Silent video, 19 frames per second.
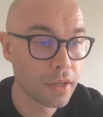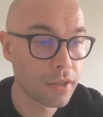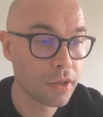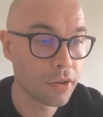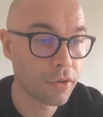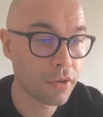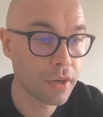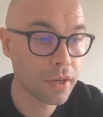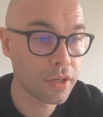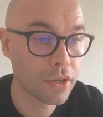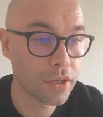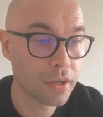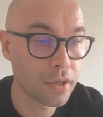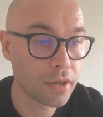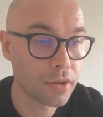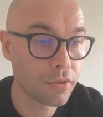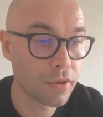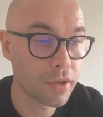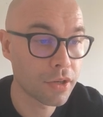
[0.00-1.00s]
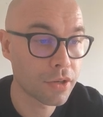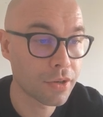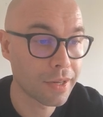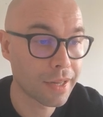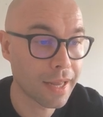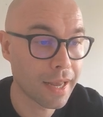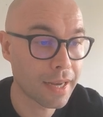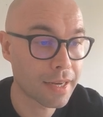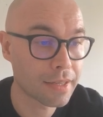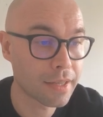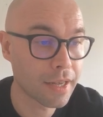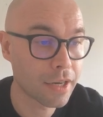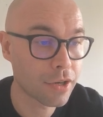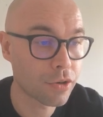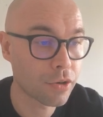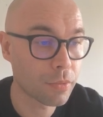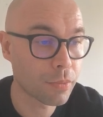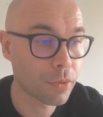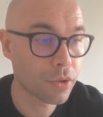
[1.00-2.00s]
The region lacks
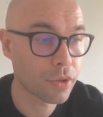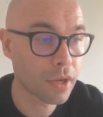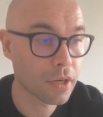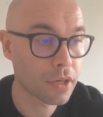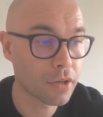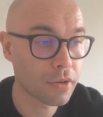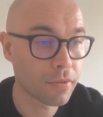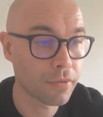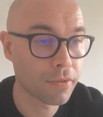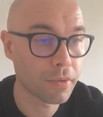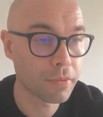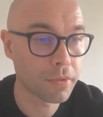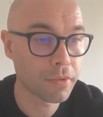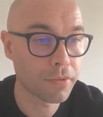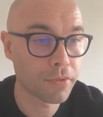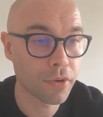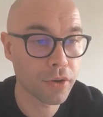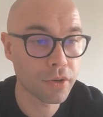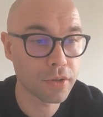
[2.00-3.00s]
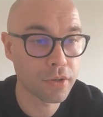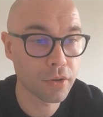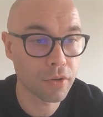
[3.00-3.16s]
natural protection from the frost.